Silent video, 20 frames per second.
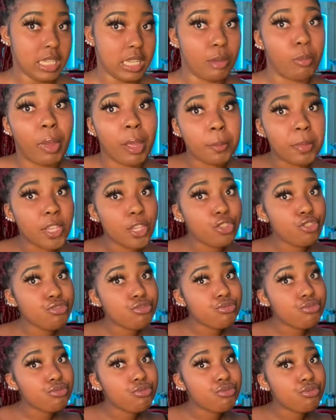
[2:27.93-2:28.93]
It might be
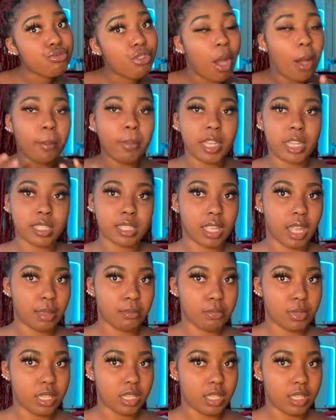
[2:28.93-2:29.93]
you, but it's not
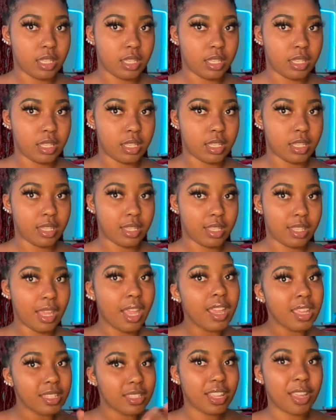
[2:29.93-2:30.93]
me.
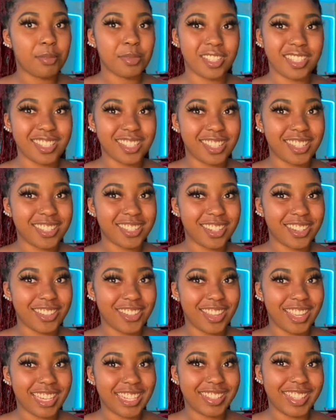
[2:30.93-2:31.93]
So I'm gonna just still show you
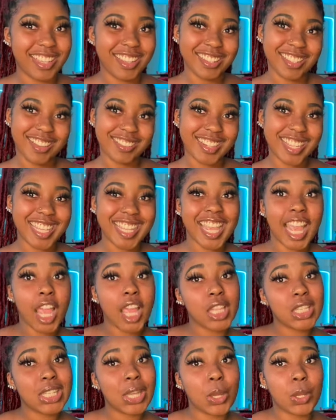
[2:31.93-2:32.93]
anyways, all right?
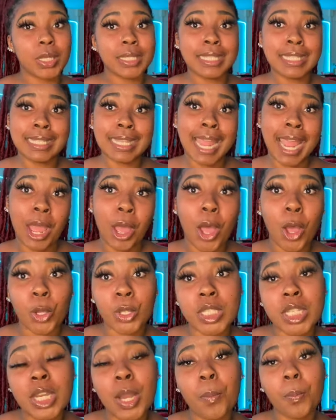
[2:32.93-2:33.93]
So now on
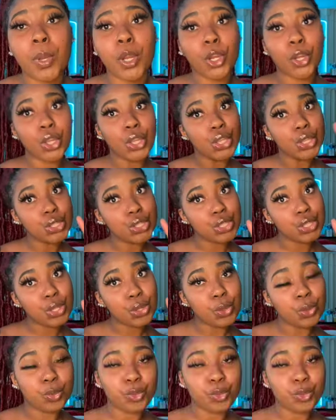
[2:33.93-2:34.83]
to number two.